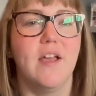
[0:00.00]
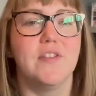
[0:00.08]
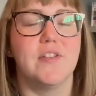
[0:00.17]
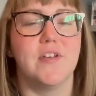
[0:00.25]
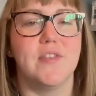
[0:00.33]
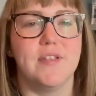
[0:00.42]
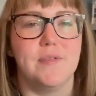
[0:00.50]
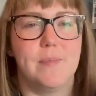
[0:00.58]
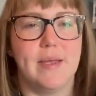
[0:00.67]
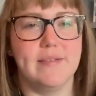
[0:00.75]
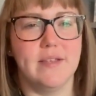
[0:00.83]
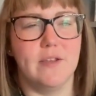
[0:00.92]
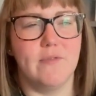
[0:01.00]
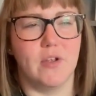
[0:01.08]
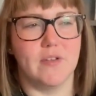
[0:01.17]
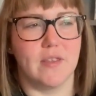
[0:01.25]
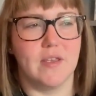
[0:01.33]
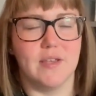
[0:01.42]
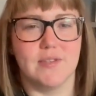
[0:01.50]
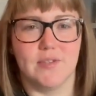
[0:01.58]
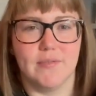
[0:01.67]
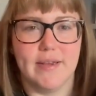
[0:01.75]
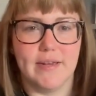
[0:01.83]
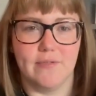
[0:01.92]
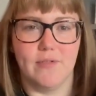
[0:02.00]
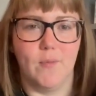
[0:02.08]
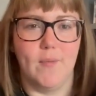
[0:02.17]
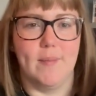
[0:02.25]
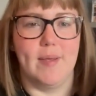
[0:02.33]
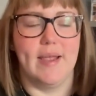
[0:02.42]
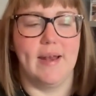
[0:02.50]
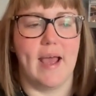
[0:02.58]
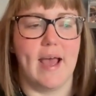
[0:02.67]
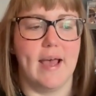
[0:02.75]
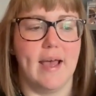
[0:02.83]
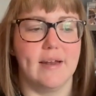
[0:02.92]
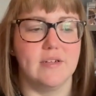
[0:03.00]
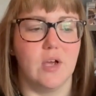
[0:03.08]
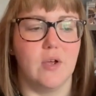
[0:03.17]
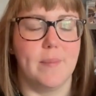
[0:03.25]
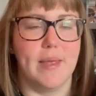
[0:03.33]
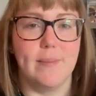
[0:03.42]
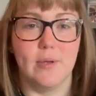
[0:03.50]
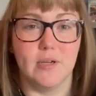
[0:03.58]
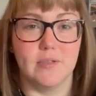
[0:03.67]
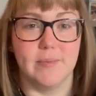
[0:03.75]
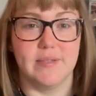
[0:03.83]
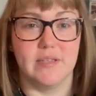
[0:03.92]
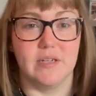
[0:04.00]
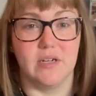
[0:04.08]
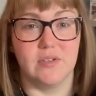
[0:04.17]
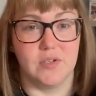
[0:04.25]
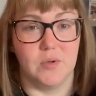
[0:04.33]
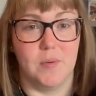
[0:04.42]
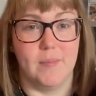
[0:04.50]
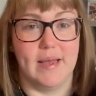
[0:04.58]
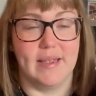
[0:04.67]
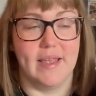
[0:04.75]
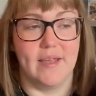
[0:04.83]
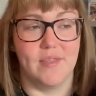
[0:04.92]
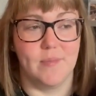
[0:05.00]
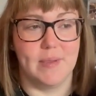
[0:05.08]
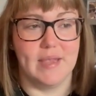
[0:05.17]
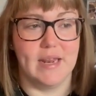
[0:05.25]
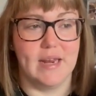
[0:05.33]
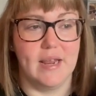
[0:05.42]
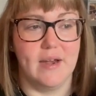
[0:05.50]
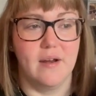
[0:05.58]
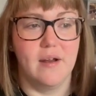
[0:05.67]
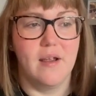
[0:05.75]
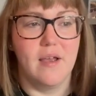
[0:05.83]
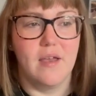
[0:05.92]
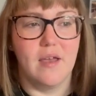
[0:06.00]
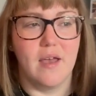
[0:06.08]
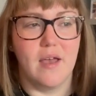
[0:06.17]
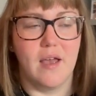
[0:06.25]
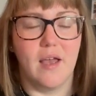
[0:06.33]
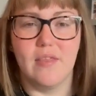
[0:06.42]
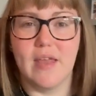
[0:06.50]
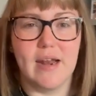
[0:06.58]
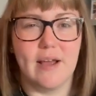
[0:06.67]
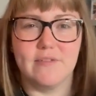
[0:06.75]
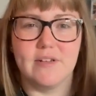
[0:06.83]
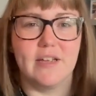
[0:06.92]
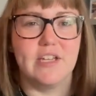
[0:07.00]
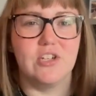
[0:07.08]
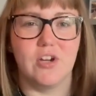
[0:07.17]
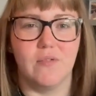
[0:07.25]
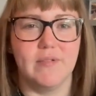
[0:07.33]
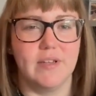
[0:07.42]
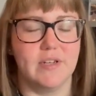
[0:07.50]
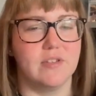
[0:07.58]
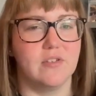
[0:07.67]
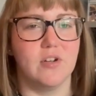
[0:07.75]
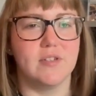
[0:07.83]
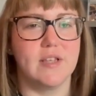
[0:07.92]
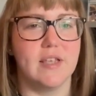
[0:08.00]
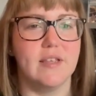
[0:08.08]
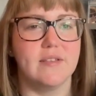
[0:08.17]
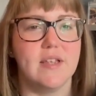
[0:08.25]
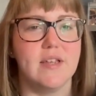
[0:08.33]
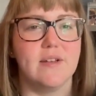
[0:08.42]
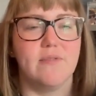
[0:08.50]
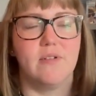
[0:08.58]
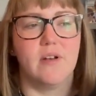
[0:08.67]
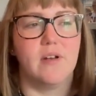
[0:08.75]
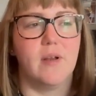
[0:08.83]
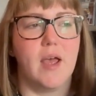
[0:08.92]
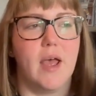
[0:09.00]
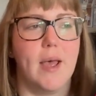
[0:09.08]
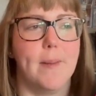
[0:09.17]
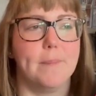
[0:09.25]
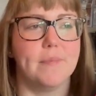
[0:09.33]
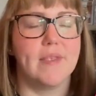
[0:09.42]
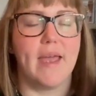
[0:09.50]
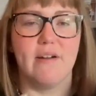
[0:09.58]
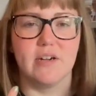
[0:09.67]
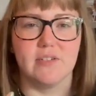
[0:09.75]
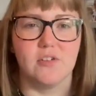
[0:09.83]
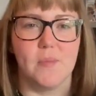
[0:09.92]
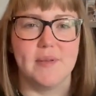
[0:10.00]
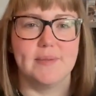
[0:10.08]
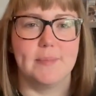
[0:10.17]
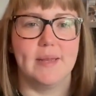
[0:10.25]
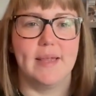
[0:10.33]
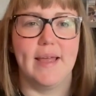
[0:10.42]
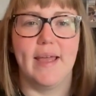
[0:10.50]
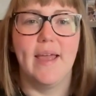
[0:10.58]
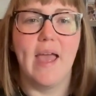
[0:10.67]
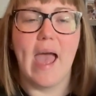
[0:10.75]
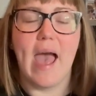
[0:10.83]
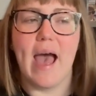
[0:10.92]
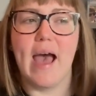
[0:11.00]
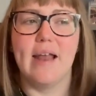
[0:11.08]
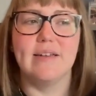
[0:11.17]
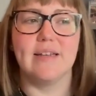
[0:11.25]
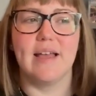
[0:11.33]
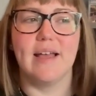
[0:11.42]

So this basically follows, I think it's 3 different women, and a baby goes missing in a supermarket at the beginning. And then after that, you don't really discuss it. You see different characters come into play, and